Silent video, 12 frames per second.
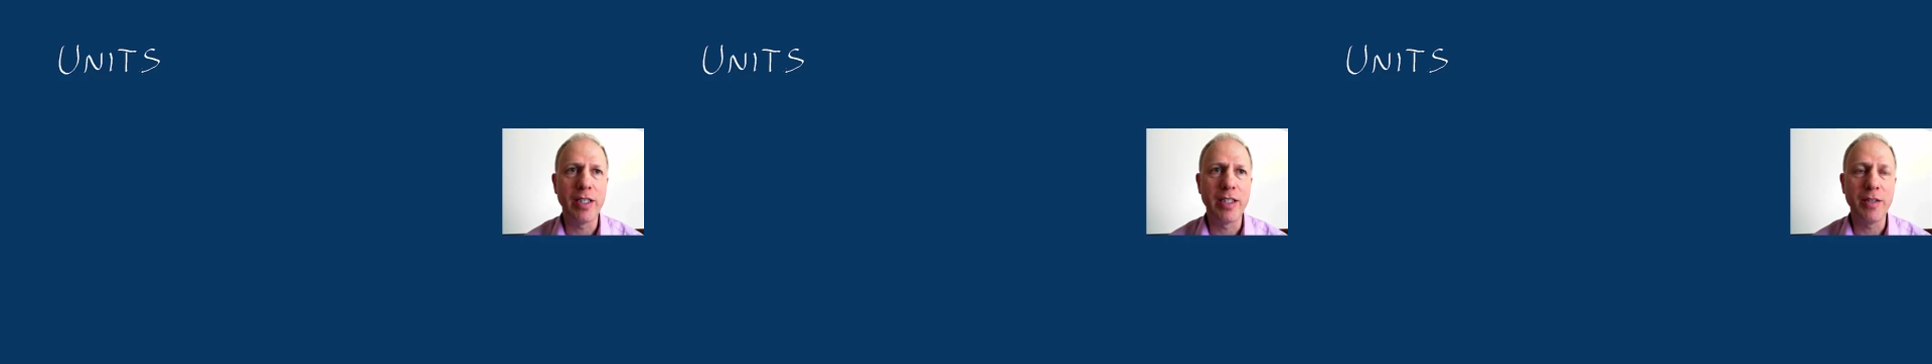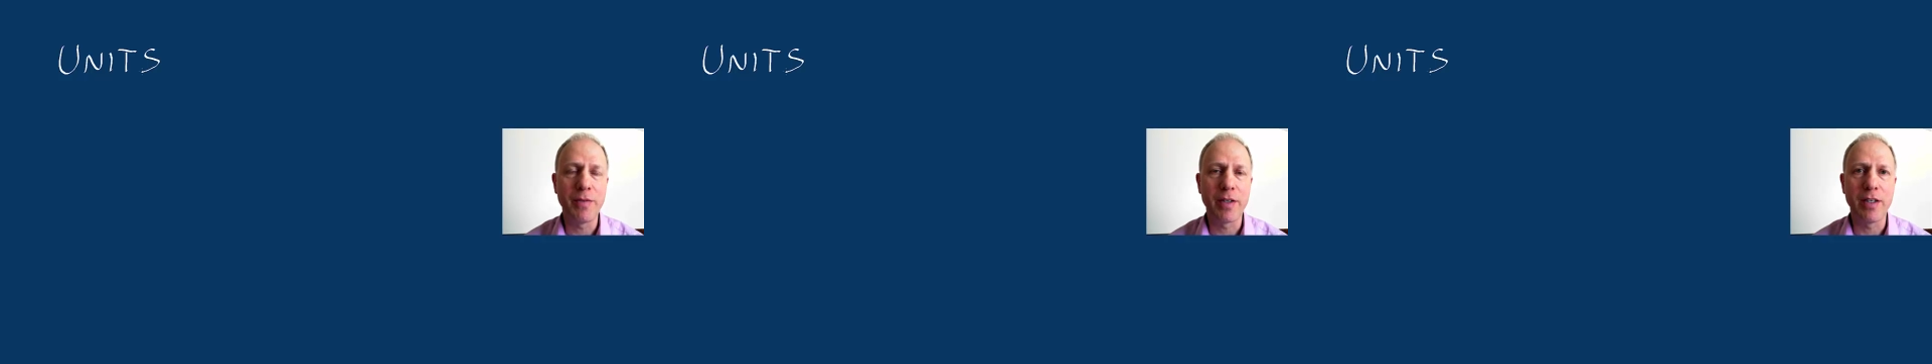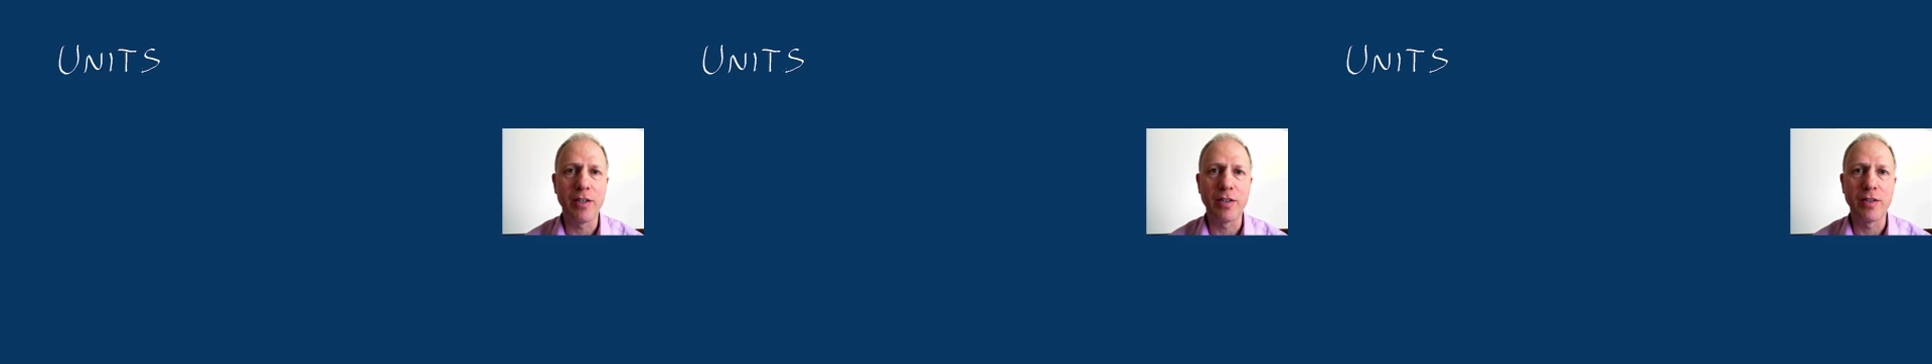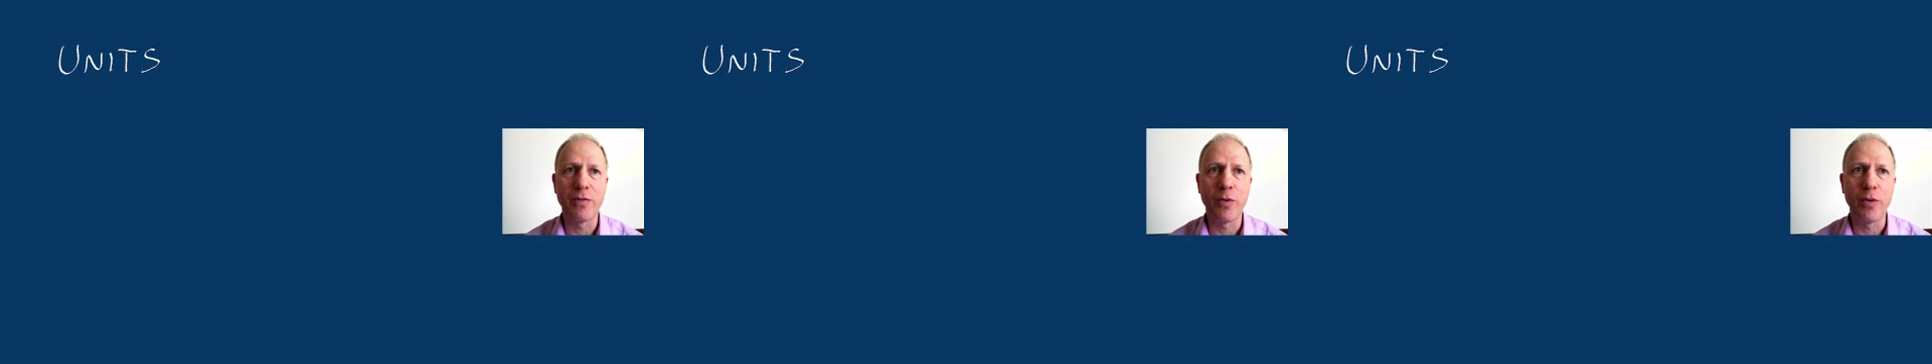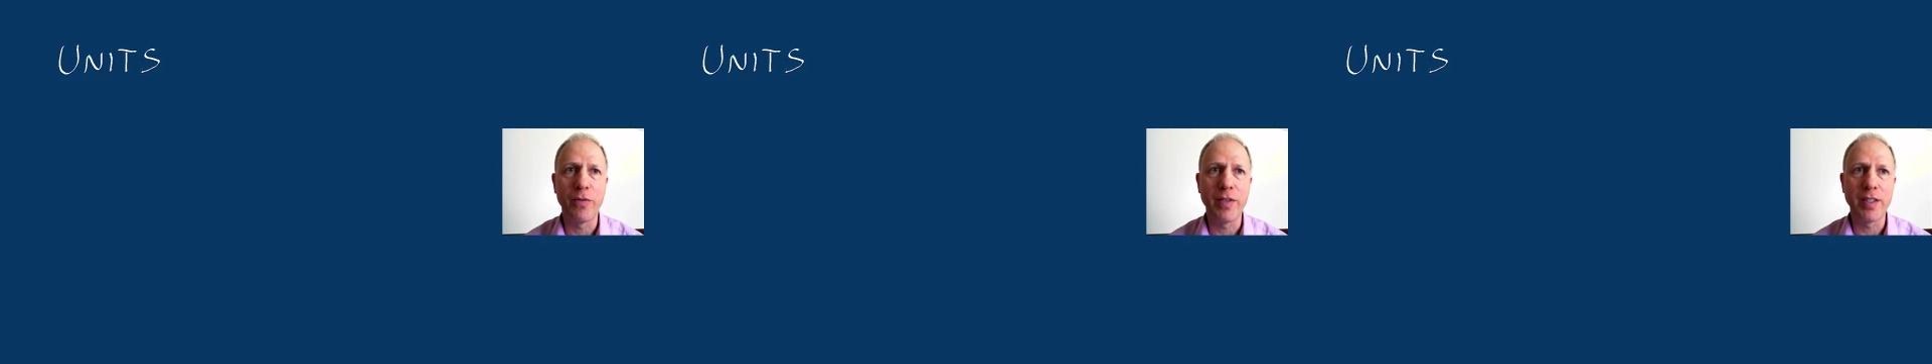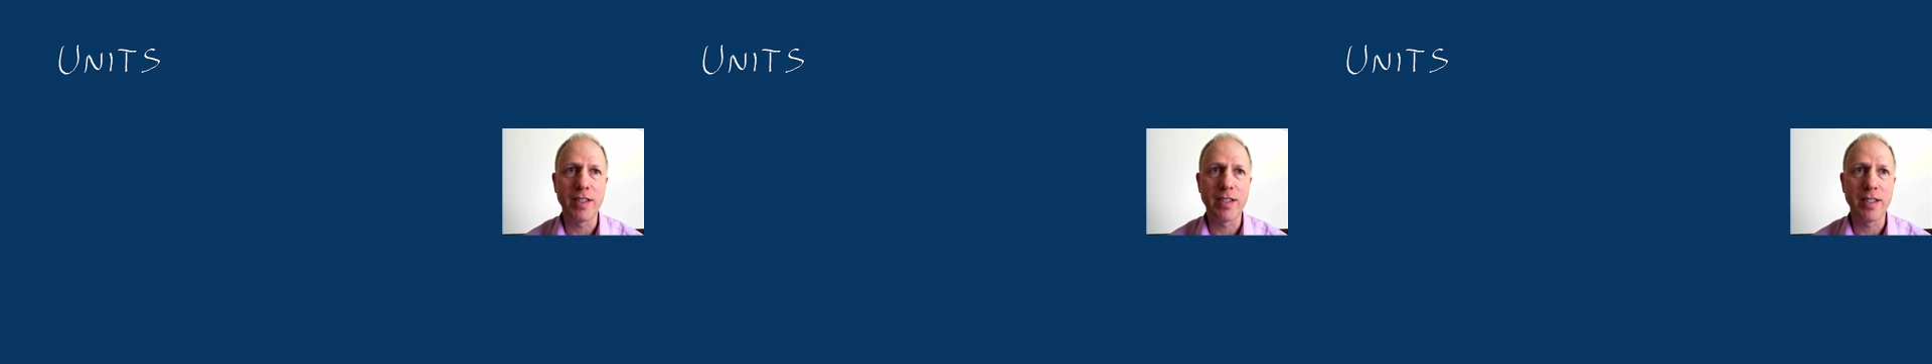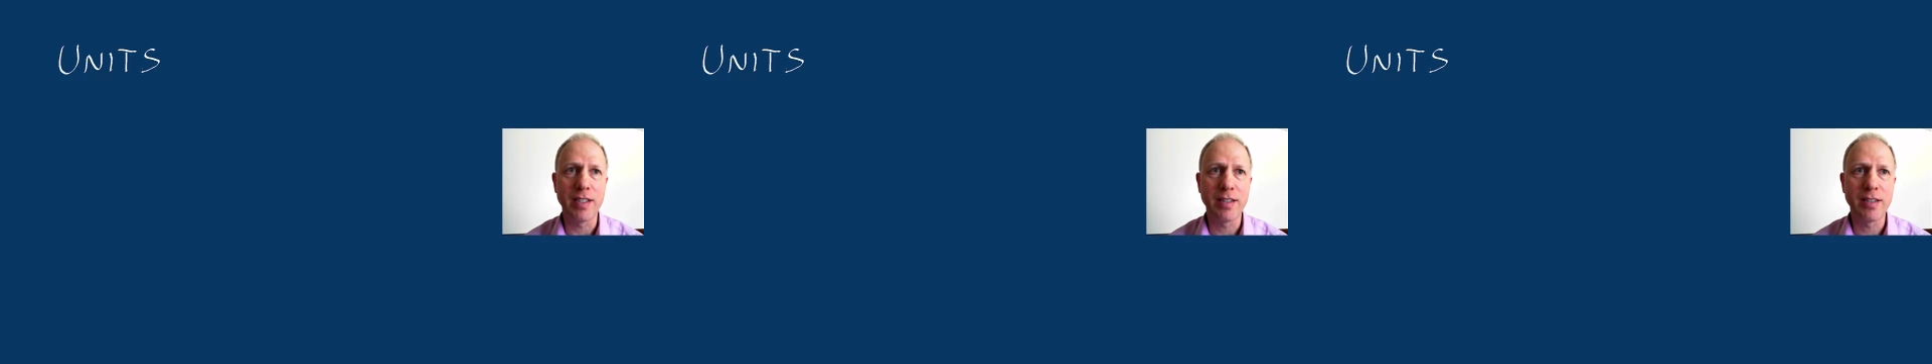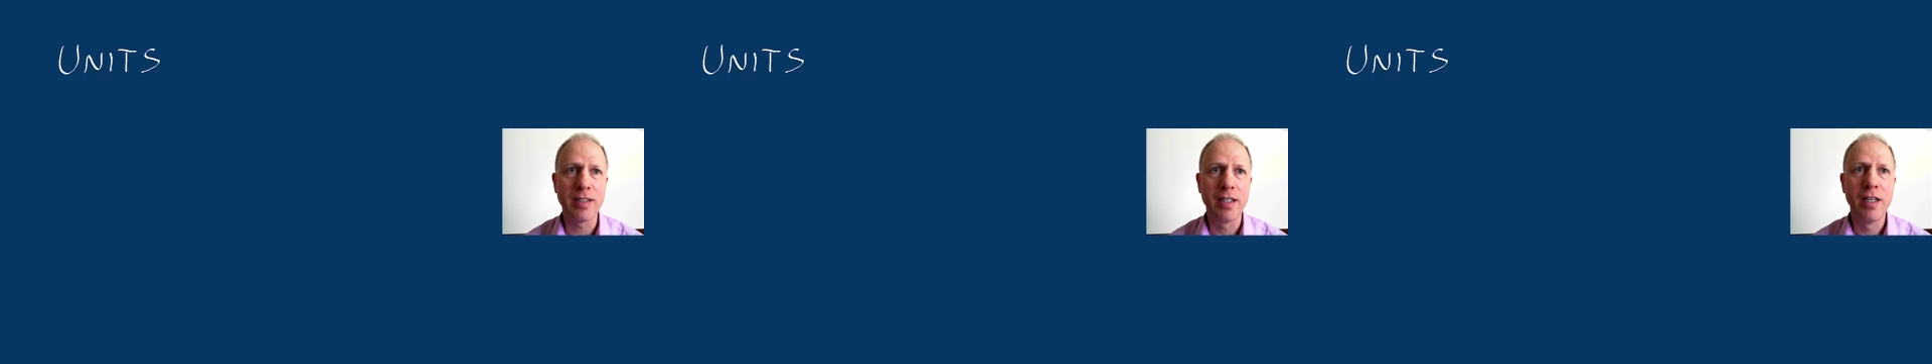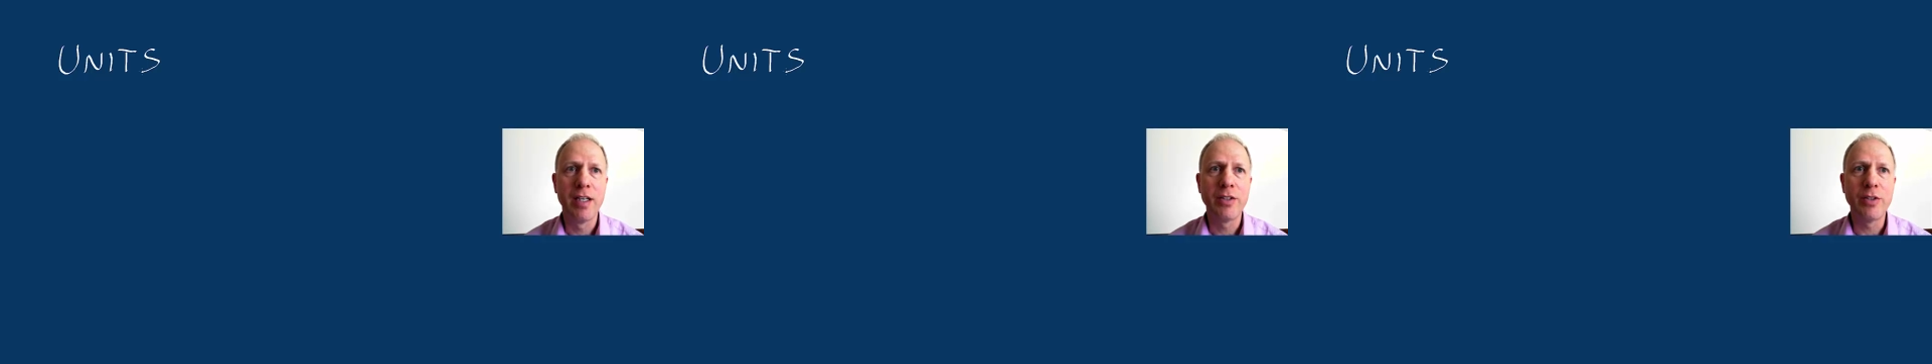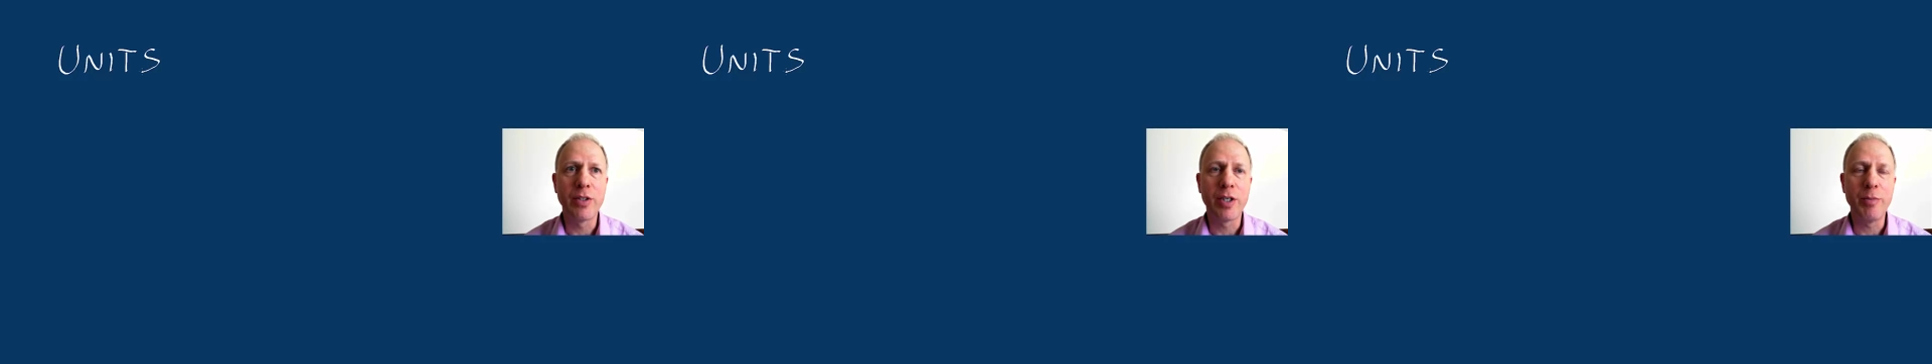render it difficult for physicists